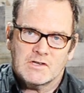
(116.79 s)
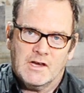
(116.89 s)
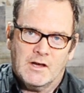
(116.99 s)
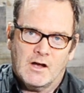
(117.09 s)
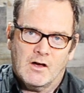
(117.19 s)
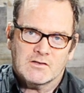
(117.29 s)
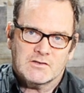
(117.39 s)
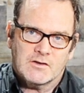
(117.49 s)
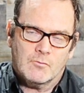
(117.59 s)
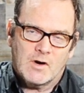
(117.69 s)
and I also
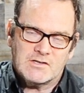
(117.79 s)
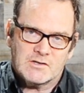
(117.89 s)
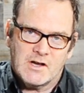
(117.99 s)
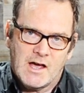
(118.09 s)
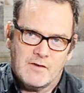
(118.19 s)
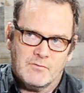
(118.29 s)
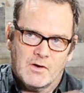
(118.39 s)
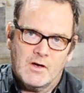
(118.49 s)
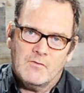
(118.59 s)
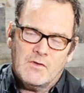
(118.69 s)
did the western half of